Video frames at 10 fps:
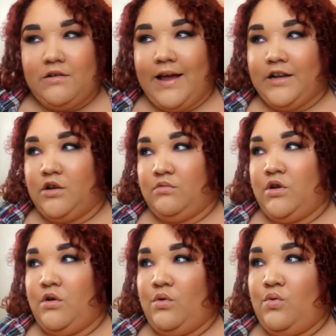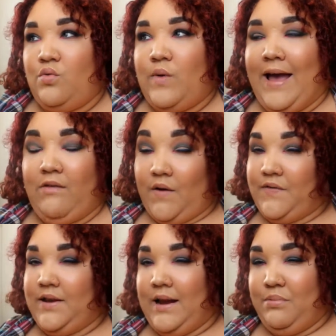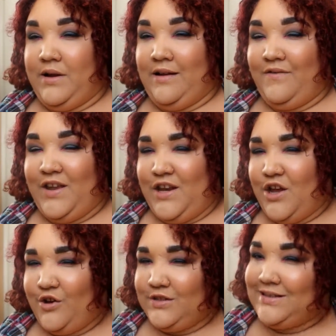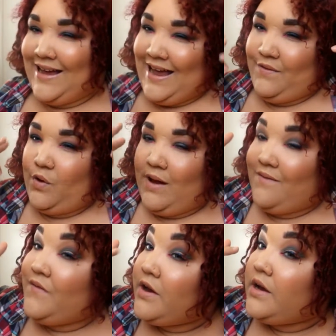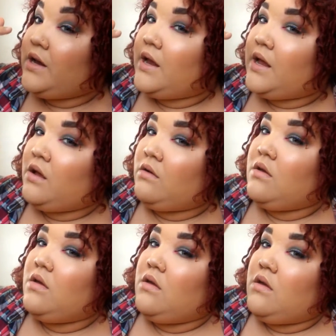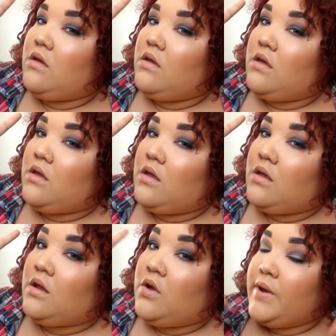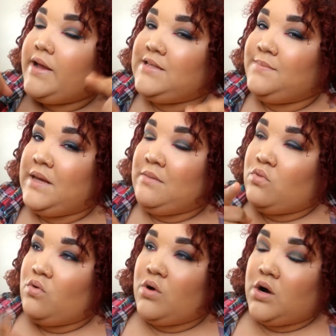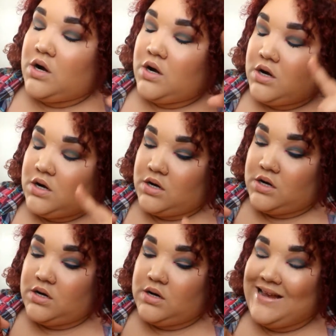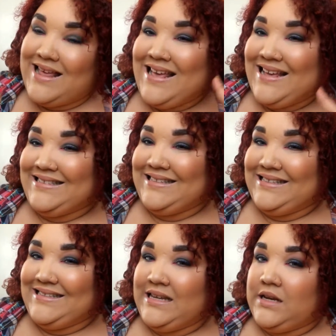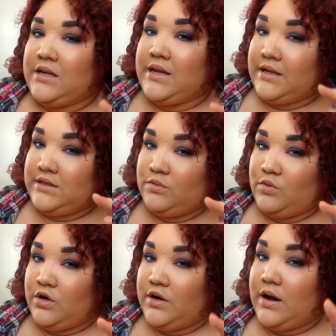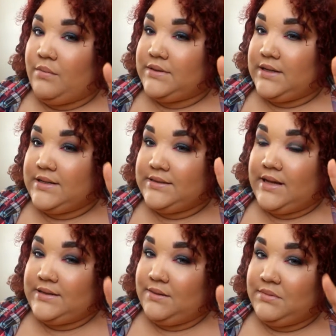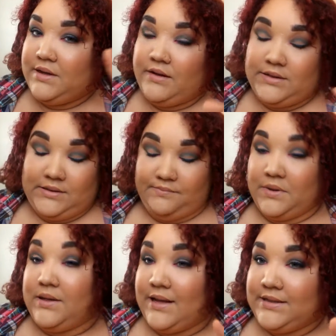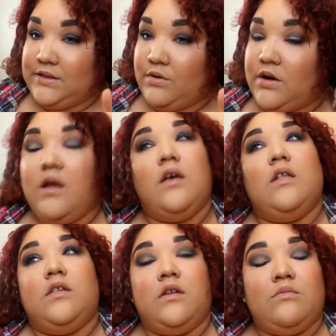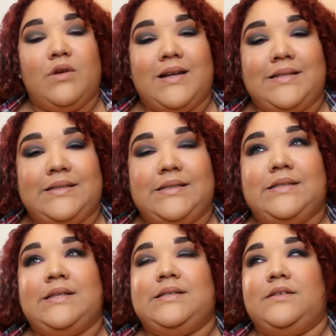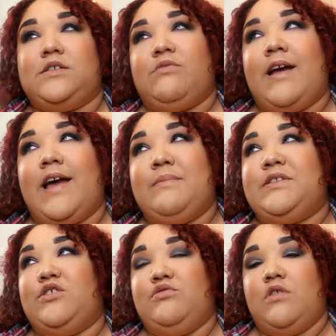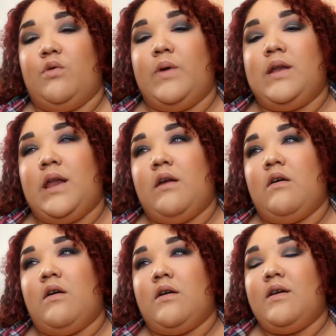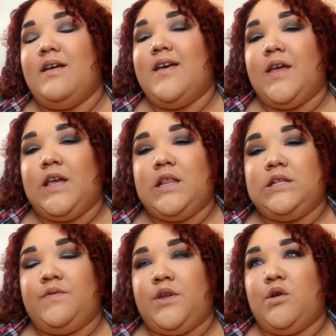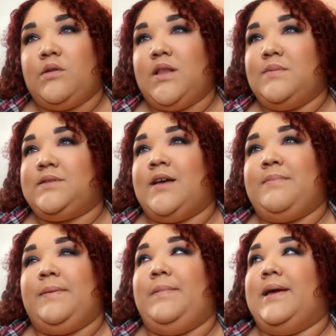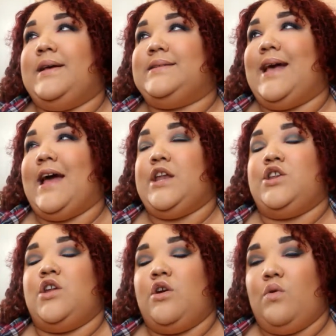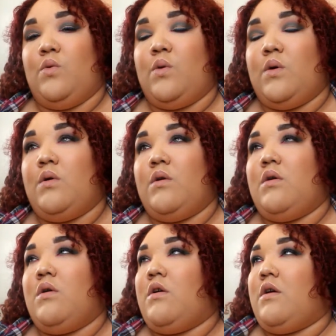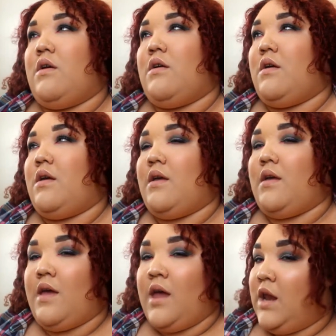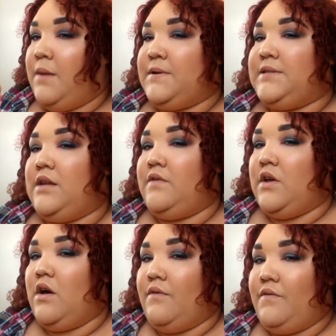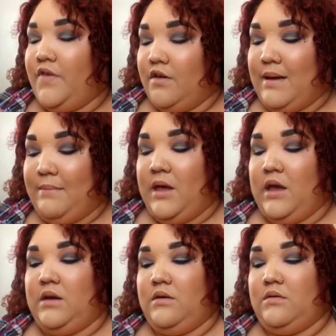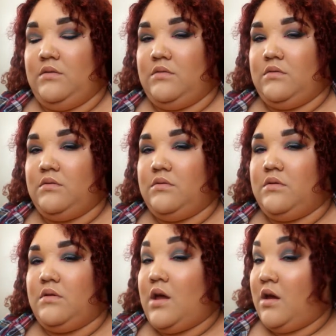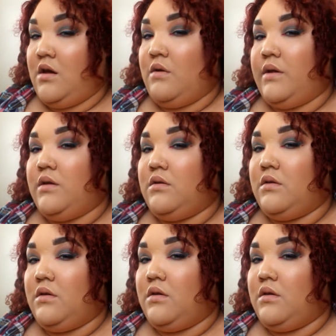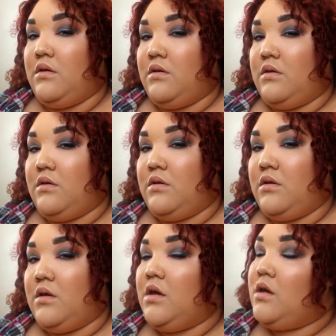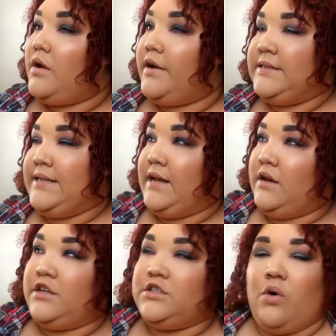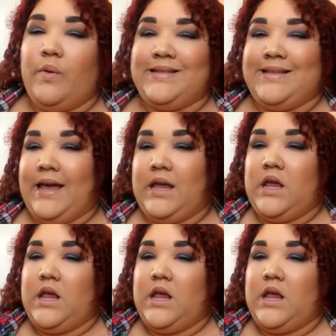I don't know how often I put out videos. I haven't quite figured it out. Going to be more consistent. That's the word. I was going to say something else, but that's the word. A little more consistent. Subscribe so you know when they are. Give this video a thumbs up because I know 80% of y'all feel my pain. I know it. There's that. There's always that.